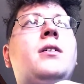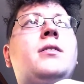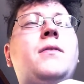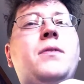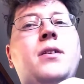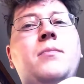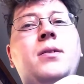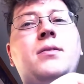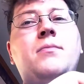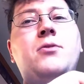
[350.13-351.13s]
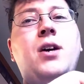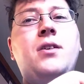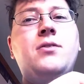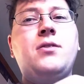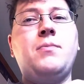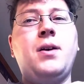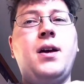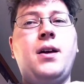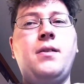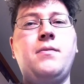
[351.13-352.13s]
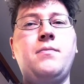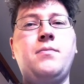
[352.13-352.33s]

definitely going to be some challenges up ahead,